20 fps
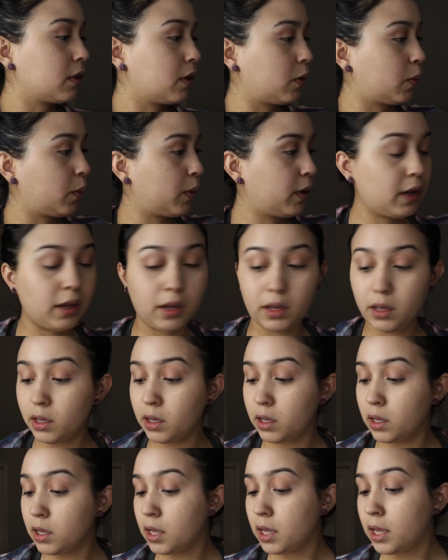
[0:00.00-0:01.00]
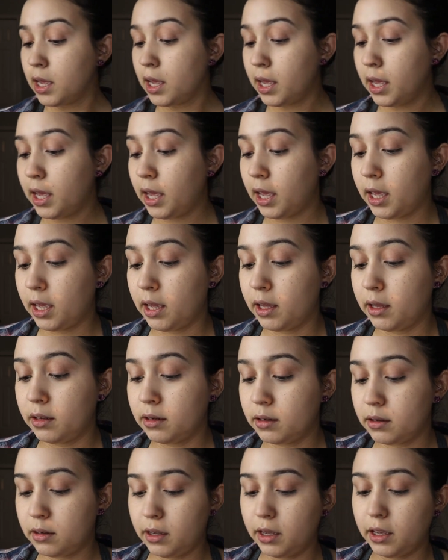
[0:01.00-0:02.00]
Okay.
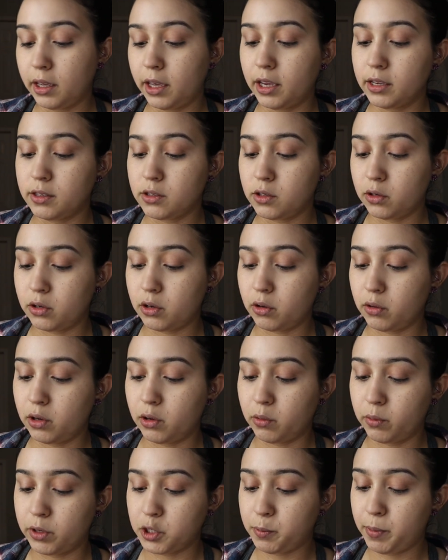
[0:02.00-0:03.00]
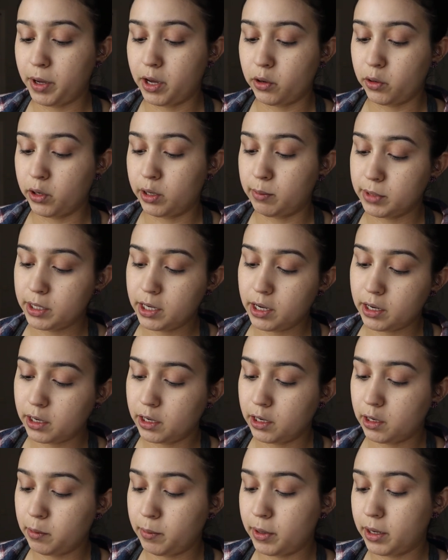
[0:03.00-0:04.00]
And in case you don't know which powder I'm
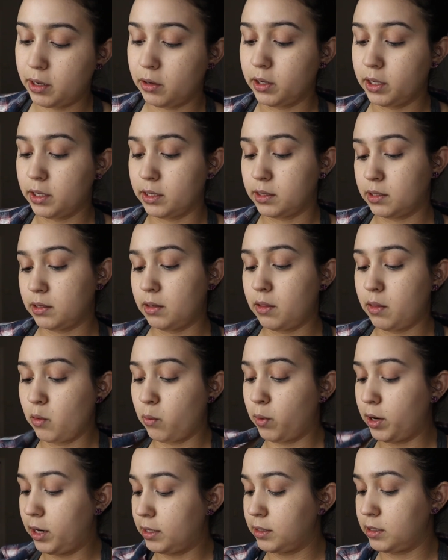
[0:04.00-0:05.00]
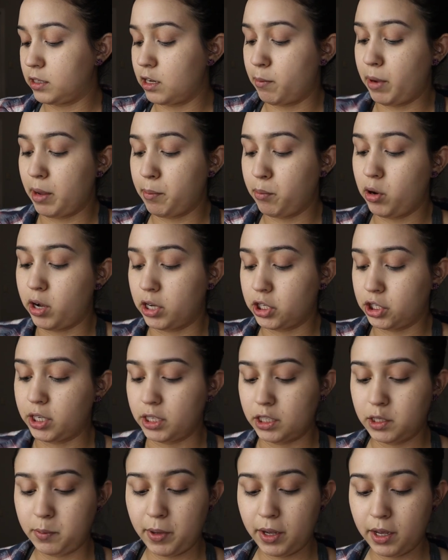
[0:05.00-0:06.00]
talking about, it's the one that's in my
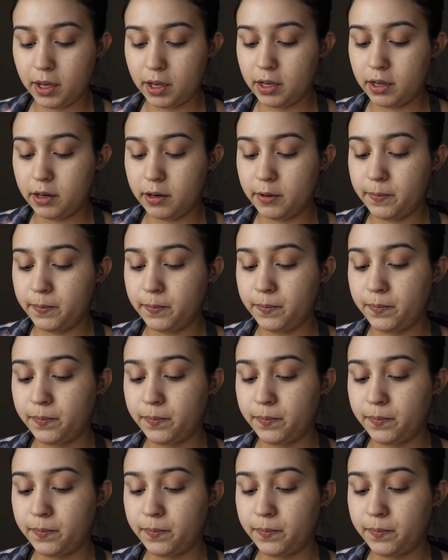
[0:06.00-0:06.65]
project pan.